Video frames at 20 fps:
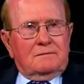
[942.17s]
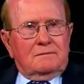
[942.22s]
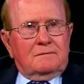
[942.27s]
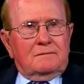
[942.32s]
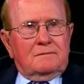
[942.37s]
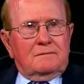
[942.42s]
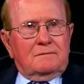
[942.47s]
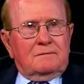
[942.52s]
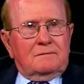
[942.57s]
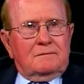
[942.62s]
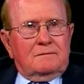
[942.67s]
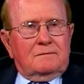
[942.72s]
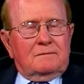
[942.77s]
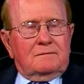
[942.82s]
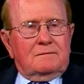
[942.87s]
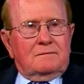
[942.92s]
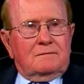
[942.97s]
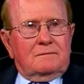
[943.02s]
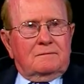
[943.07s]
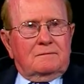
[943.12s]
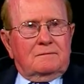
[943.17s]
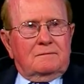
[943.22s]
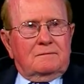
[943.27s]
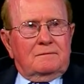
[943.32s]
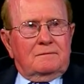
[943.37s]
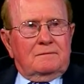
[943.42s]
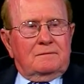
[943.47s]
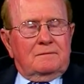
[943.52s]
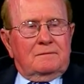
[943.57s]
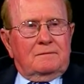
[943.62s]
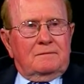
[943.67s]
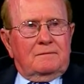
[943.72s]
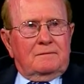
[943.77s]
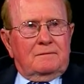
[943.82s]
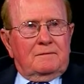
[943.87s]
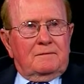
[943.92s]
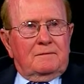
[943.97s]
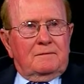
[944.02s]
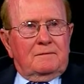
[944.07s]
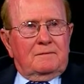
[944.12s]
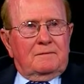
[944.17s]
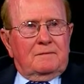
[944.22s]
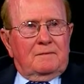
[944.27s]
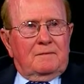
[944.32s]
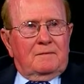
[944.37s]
Nothing is said.